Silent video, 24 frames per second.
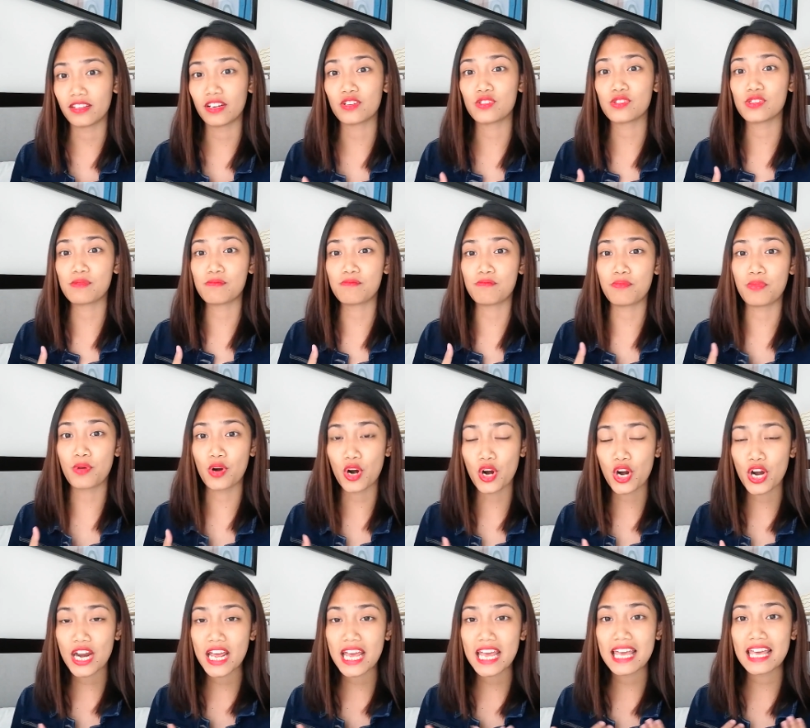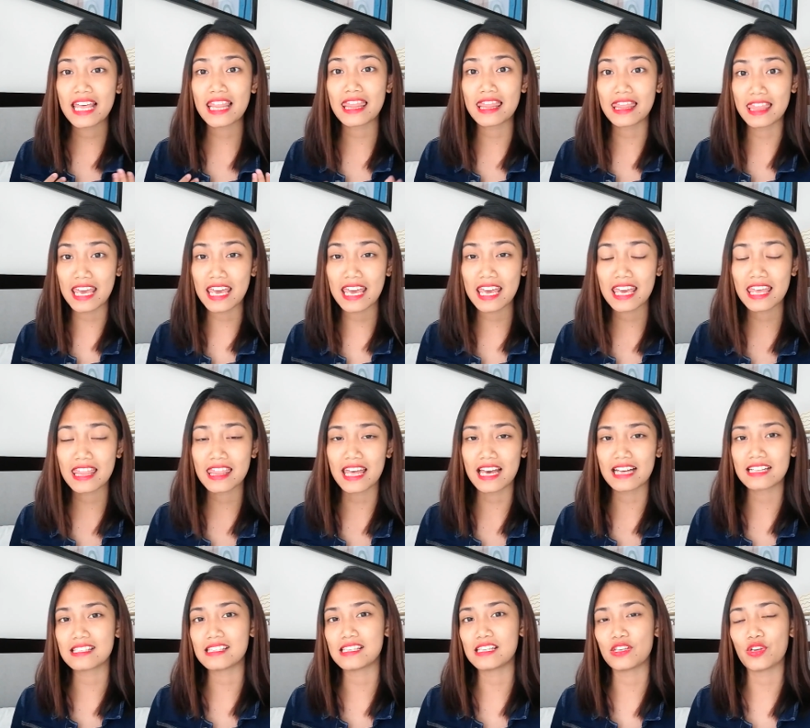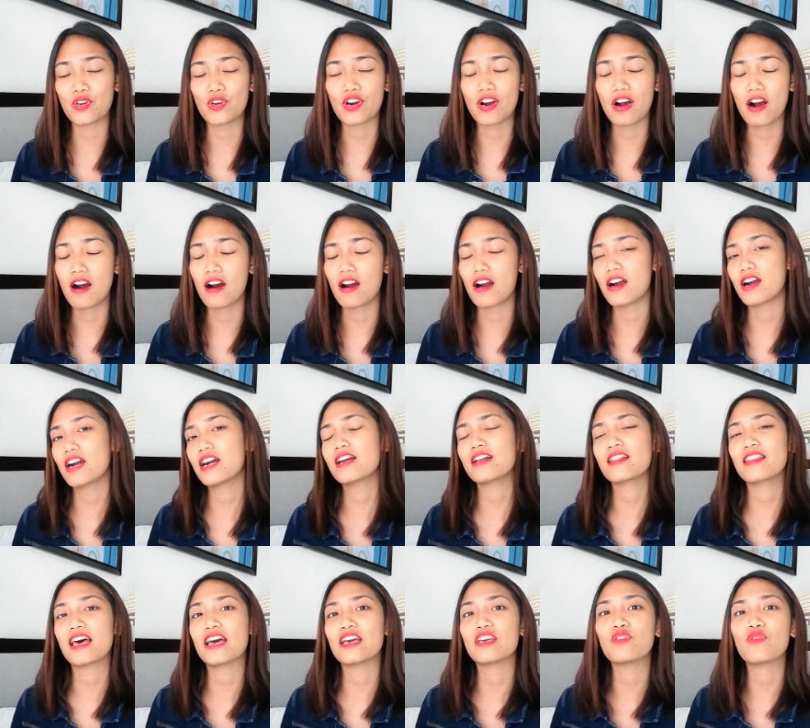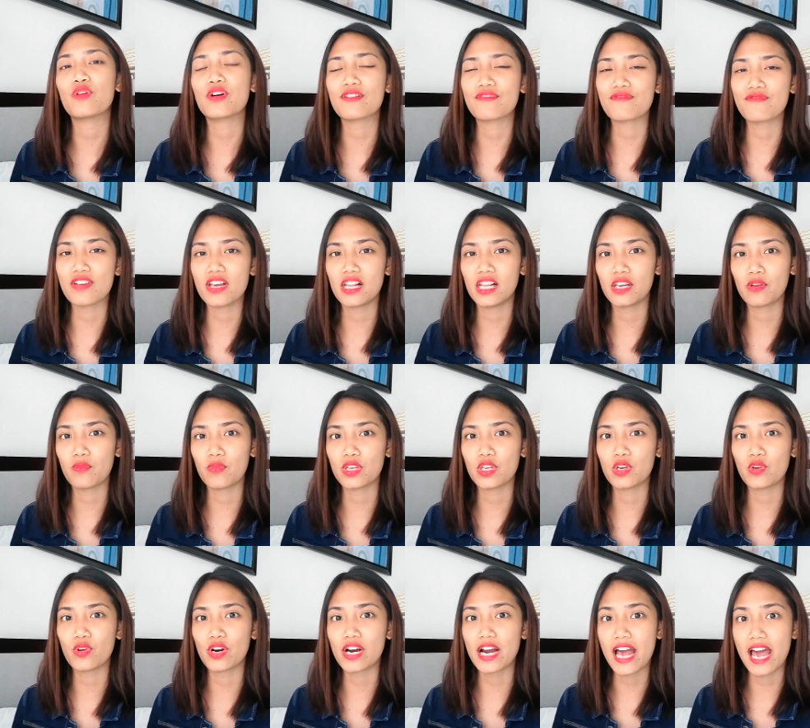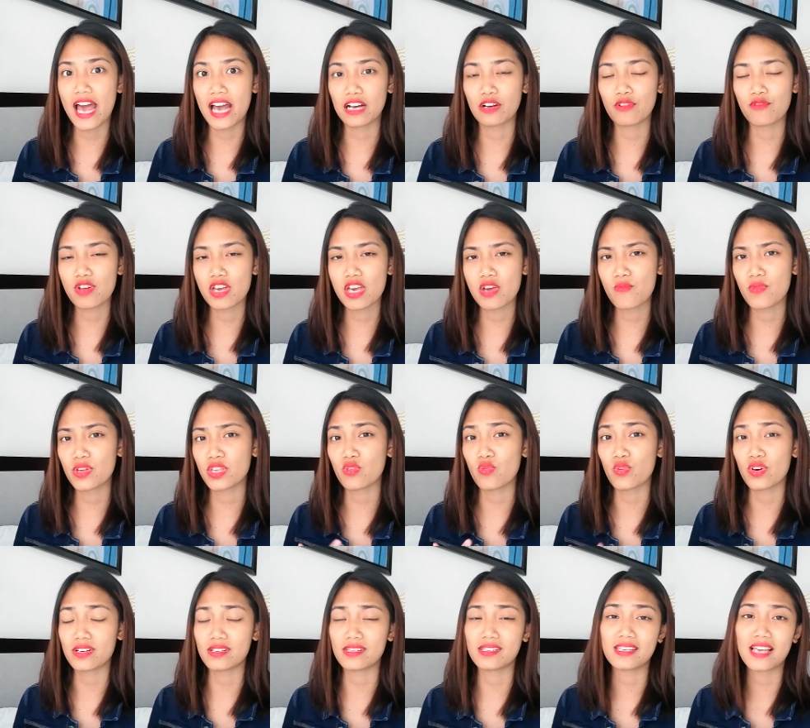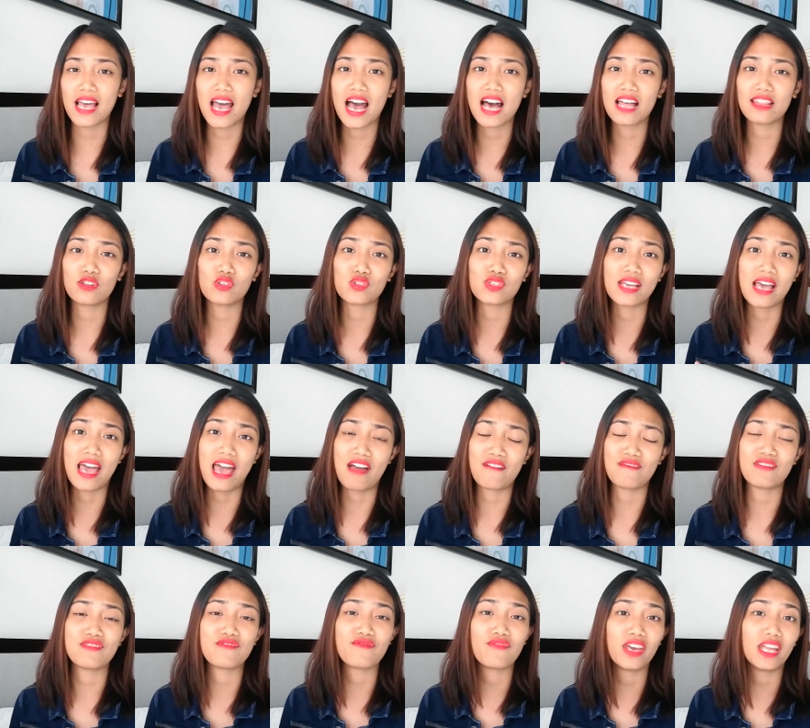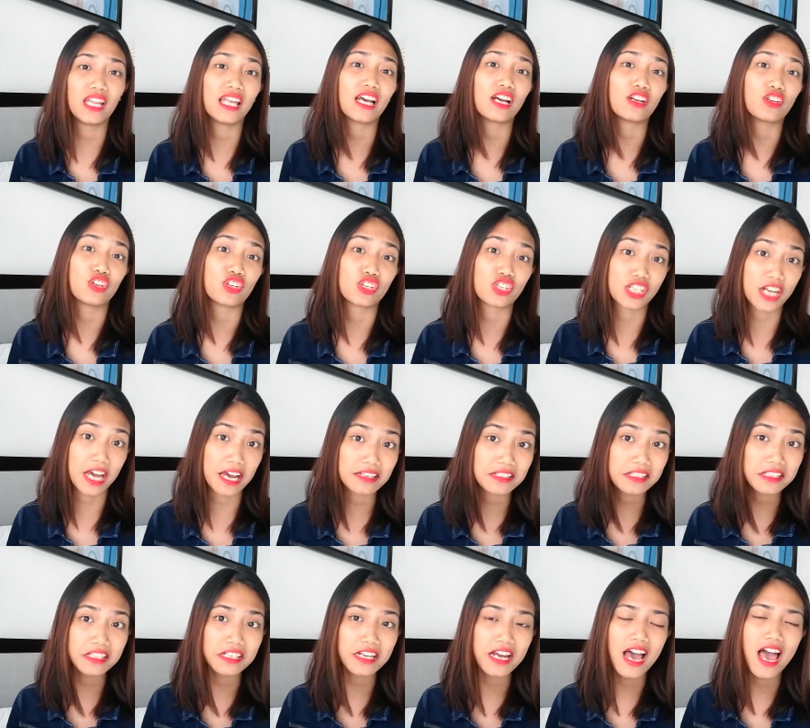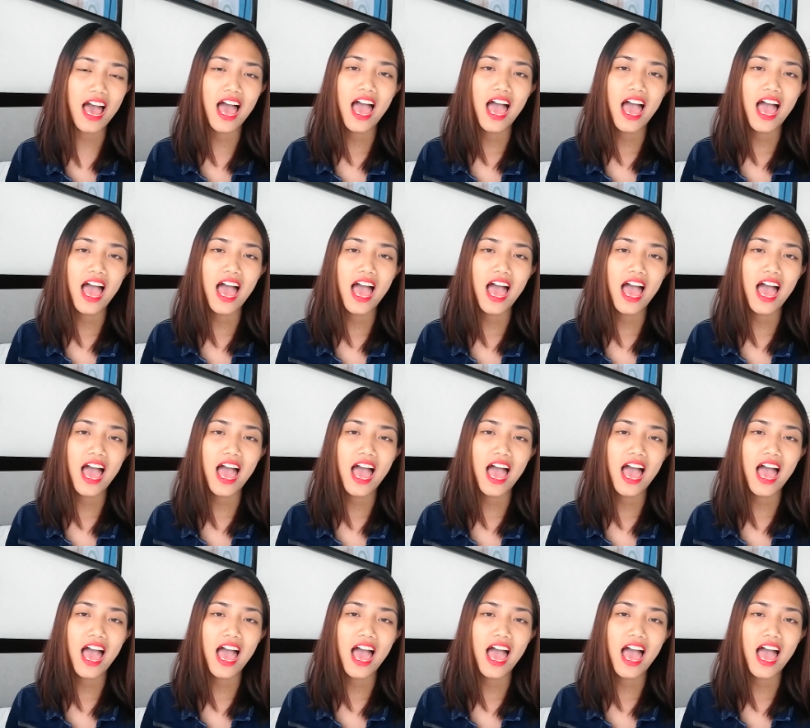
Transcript: There's a burning thing that's in your heart that you are feeling when you are angry, when you are sad. There's a heavy feeling on your chest.